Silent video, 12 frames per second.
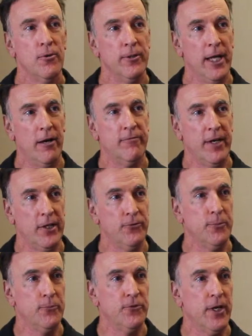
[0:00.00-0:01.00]
who now
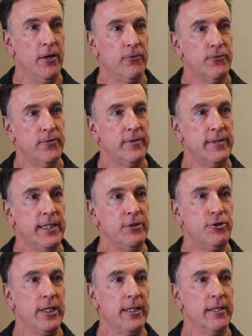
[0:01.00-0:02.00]
finds themselves
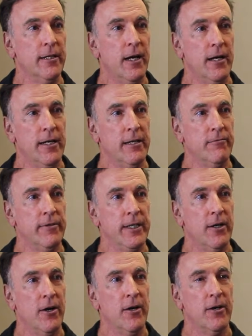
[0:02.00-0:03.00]
teaching
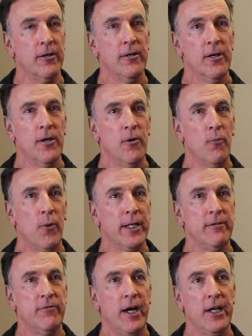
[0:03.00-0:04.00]
VR, what
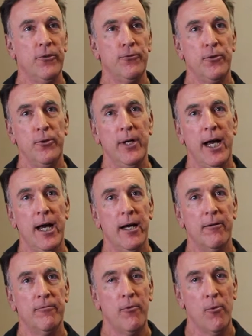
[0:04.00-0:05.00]
advice do you
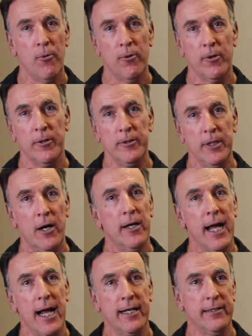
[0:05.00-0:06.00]
have for
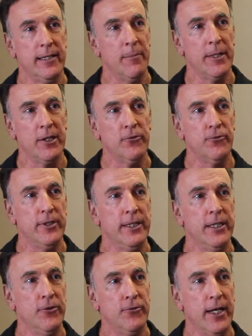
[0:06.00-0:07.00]
young academics
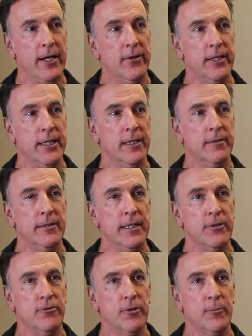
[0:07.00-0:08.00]
in this area
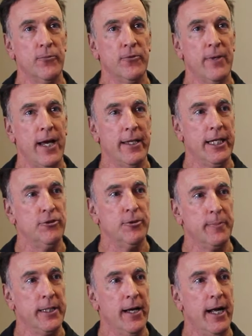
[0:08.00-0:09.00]
in terms of how they
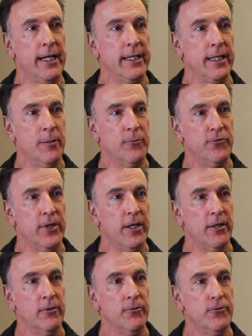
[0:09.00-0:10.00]
should be guiding
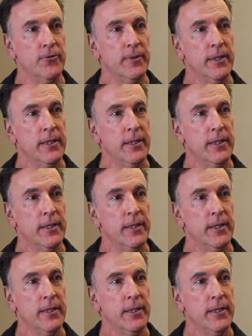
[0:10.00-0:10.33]
themselves?